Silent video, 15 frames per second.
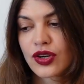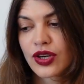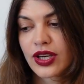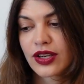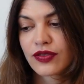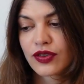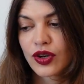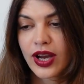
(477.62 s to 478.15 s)

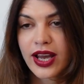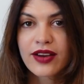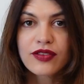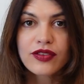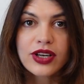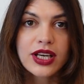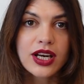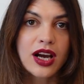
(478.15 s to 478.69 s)
if you're
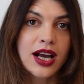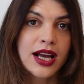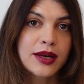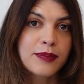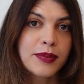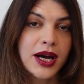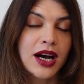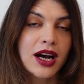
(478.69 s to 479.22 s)
ever in
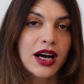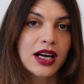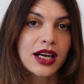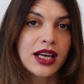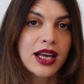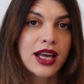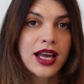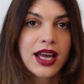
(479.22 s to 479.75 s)
Hyde Park
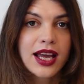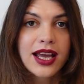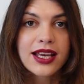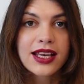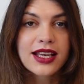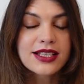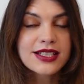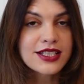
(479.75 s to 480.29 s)
and
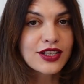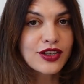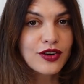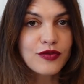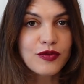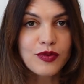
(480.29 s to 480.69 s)
get sick of